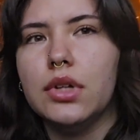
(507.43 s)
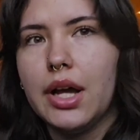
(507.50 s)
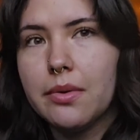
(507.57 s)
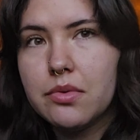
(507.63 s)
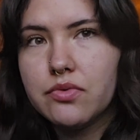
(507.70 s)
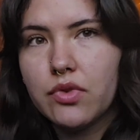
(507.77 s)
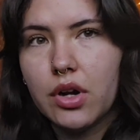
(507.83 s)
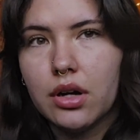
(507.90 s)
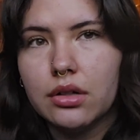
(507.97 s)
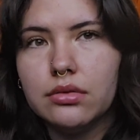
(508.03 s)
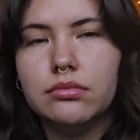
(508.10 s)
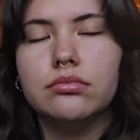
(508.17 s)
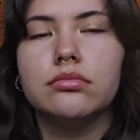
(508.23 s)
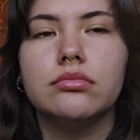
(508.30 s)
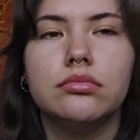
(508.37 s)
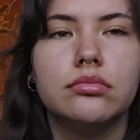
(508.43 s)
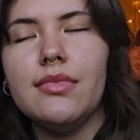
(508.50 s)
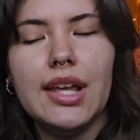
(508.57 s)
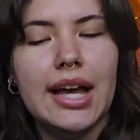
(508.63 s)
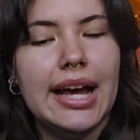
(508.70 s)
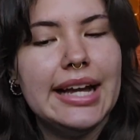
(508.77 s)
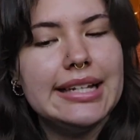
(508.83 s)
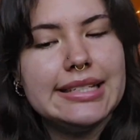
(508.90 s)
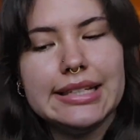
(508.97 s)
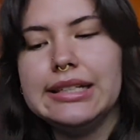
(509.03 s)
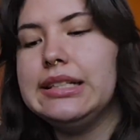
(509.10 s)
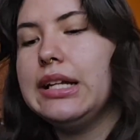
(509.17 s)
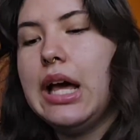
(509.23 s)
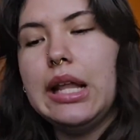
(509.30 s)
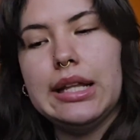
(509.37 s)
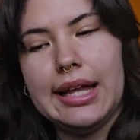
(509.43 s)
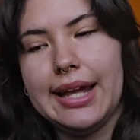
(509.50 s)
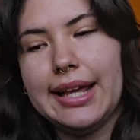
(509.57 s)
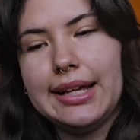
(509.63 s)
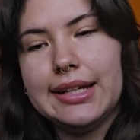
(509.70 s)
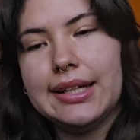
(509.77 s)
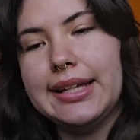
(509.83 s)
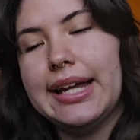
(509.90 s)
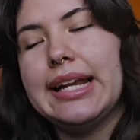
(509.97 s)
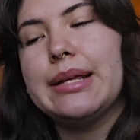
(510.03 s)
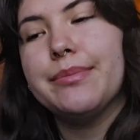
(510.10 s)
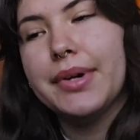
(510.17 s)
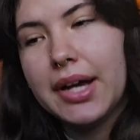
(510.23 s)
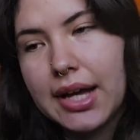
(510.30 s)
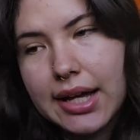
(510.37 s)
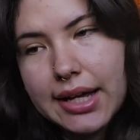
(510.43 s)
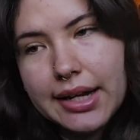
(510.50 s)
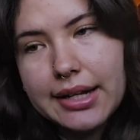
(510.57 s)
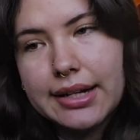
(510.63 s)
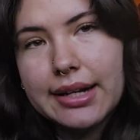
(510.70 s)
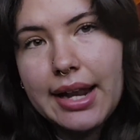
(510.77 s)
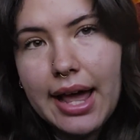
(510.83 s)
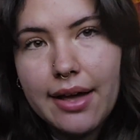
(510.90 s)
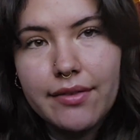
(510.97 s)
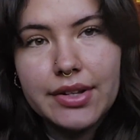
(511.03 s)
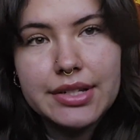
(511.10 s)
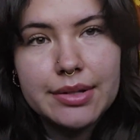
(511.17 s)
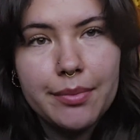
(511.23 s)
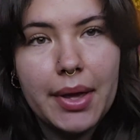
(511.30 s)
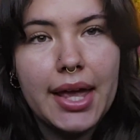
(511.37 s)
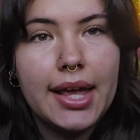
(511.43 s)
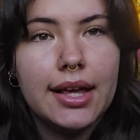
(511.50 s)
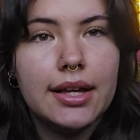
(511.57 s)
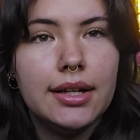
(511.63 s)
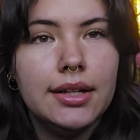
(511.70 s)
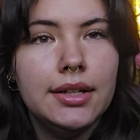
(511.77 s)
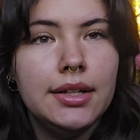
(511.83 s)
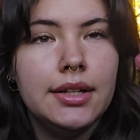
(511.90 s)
I was wrong. I did not like getting behind and having to make